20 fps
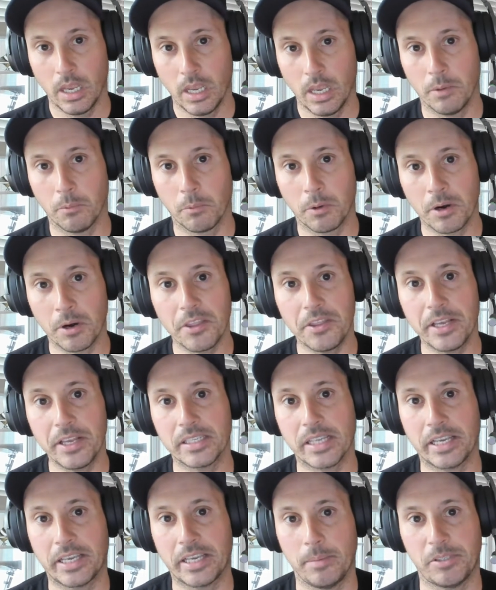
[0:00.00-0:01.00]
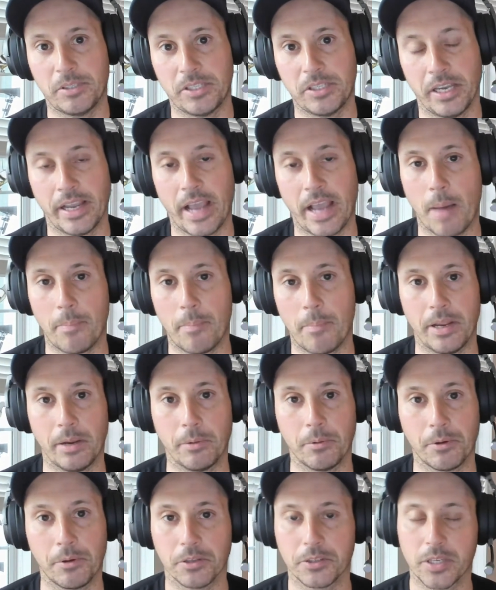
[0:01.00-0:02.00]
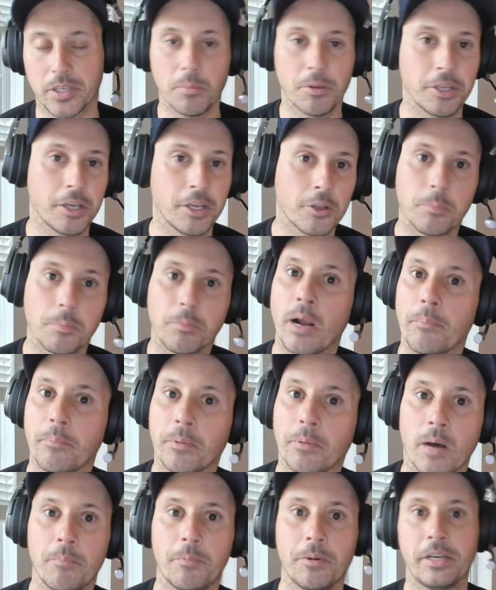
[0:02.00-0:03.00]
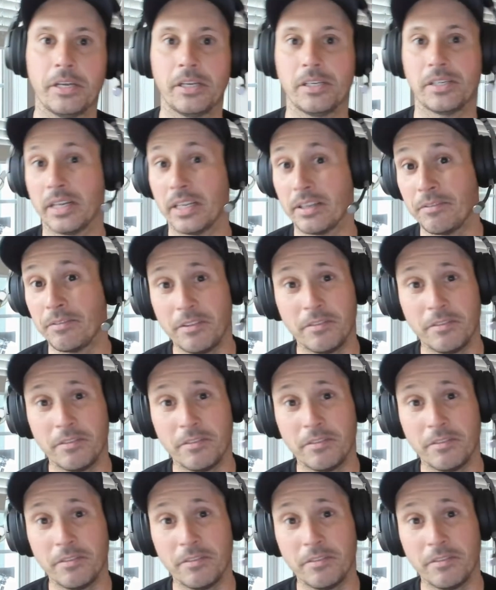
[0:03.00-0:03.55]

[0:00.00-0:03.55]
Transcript: And one of the things I keep seeing happening with some of the other prep companies, and